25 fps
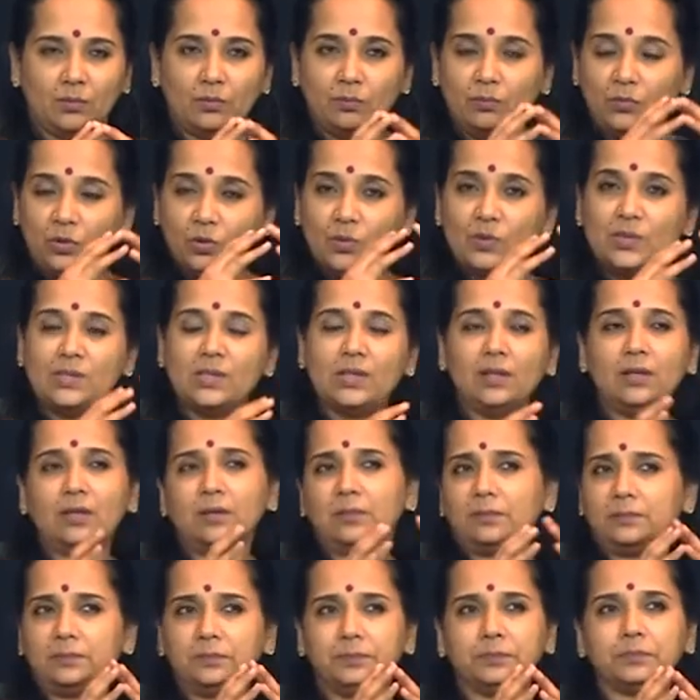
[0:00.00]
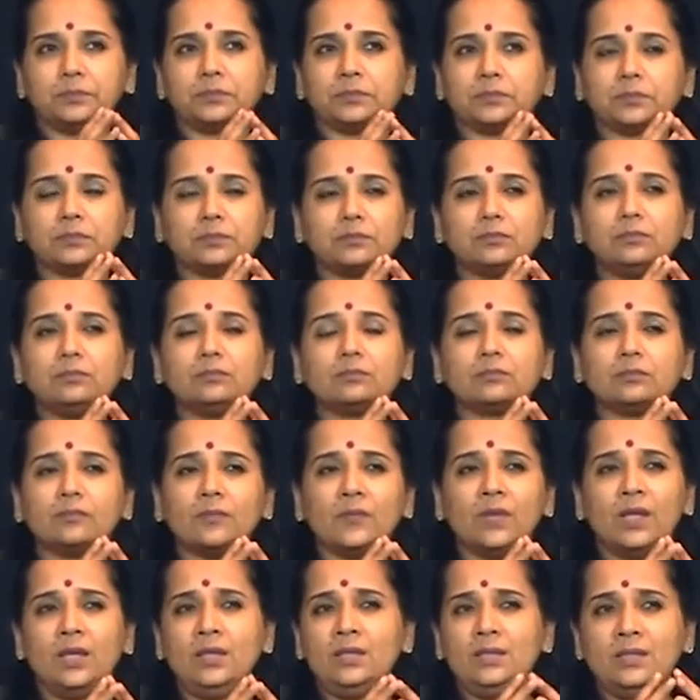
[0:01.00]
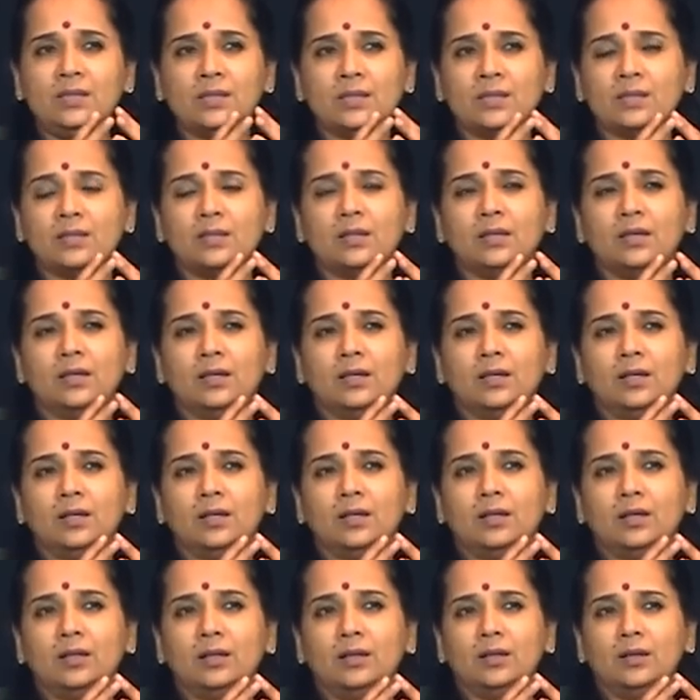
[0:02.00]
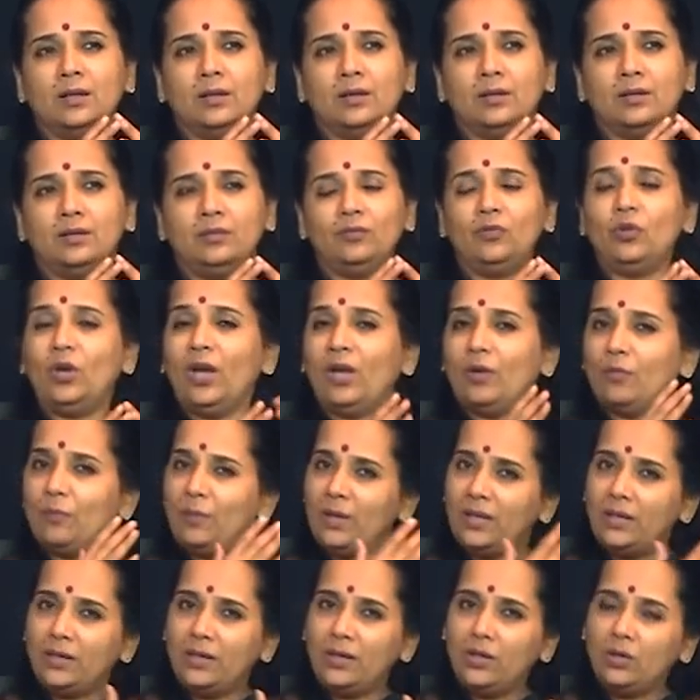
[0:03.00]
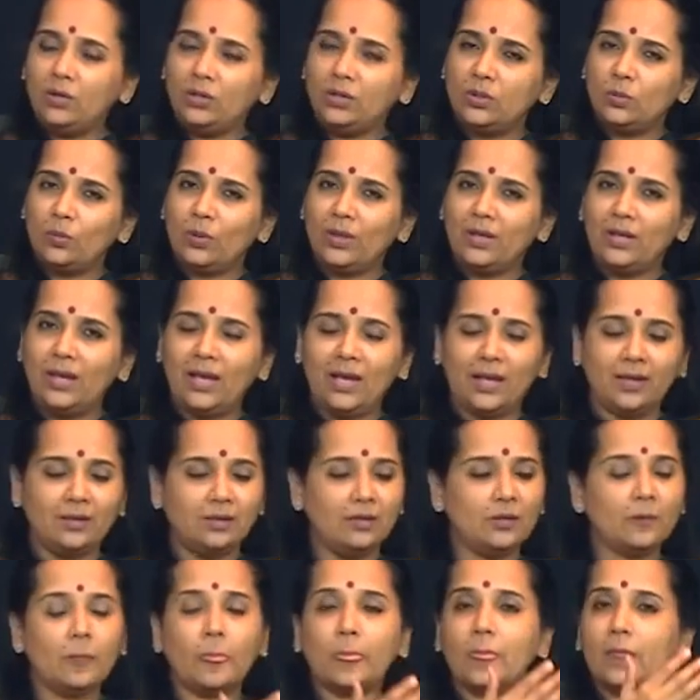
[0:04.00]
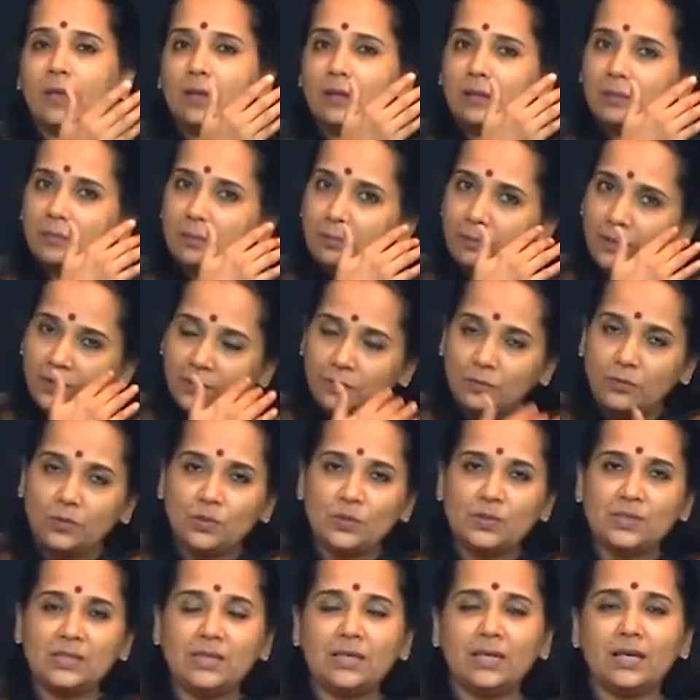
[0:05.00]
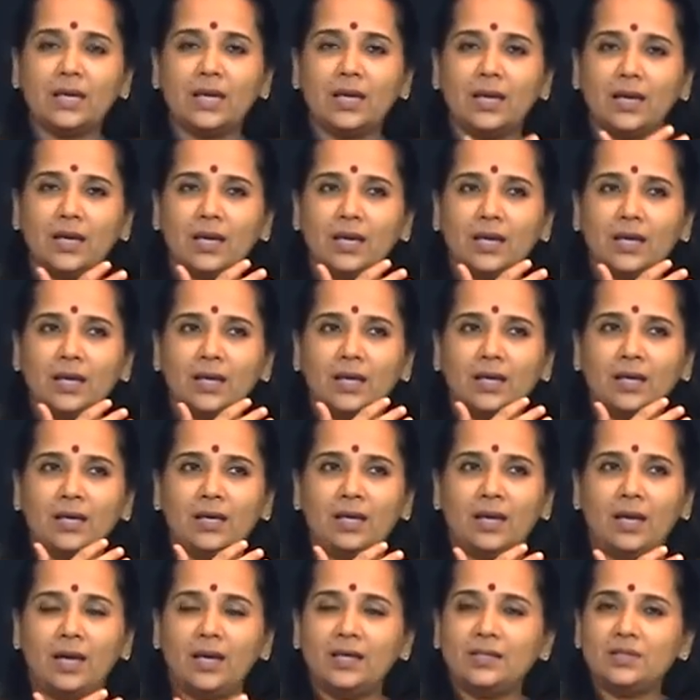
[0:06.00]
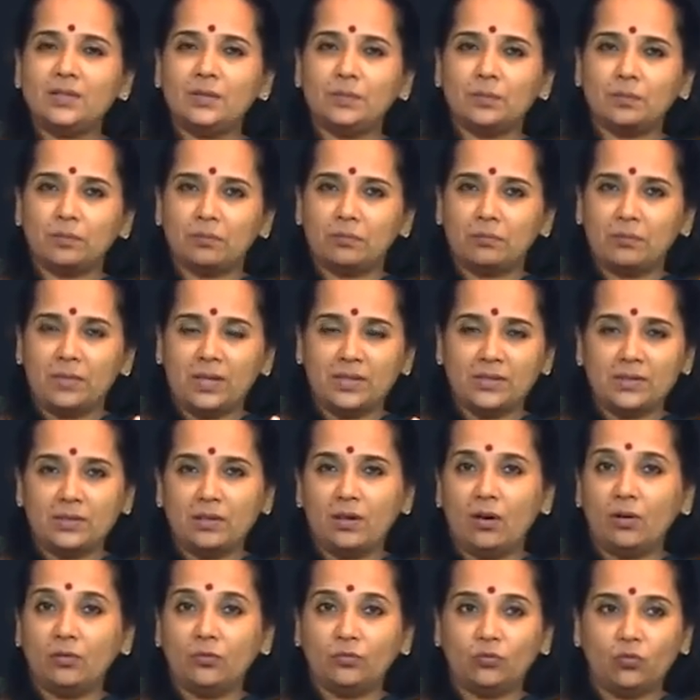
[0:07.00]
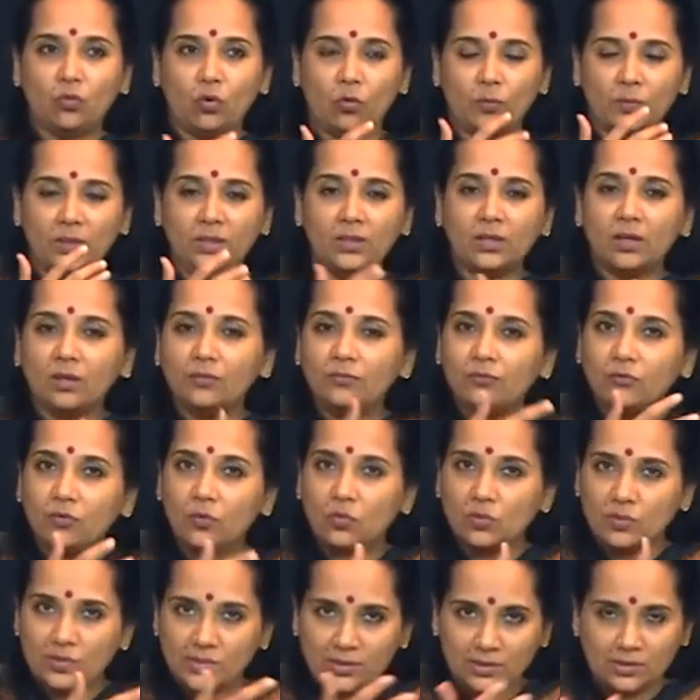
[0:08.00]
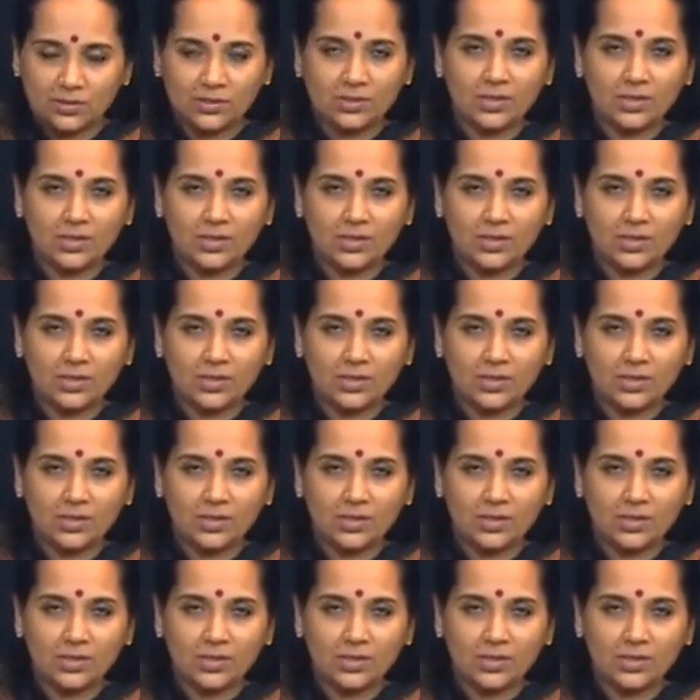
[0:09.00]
Music is, you have melody on the one hand, but music as an art form, it unfolds in